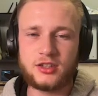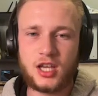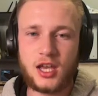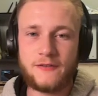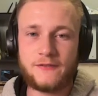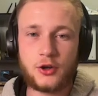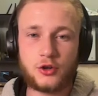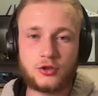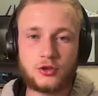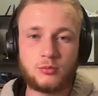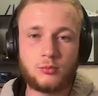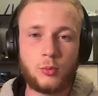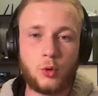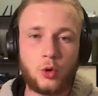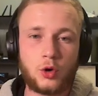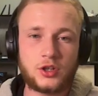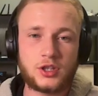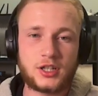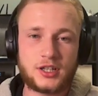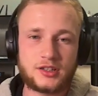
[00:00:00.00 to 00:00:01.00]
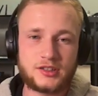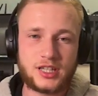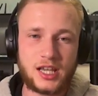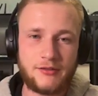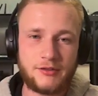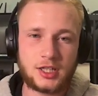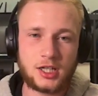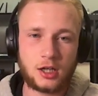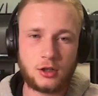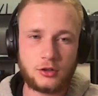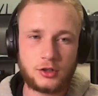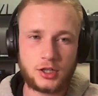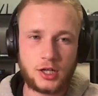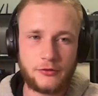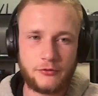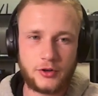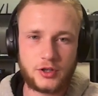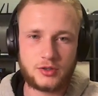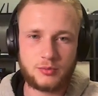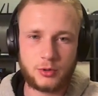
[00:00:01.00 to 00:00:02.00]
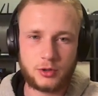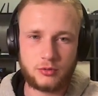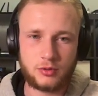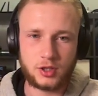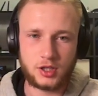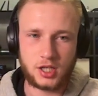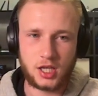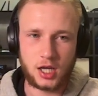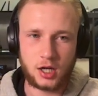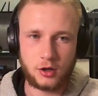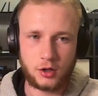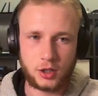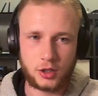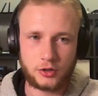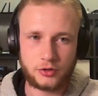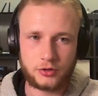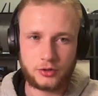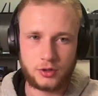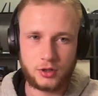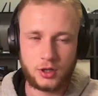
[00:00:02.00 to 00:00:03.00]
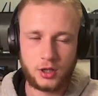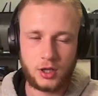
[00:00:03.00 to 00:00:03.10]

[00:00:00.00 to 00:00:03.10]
if there's more than a $7 difference between the carriers.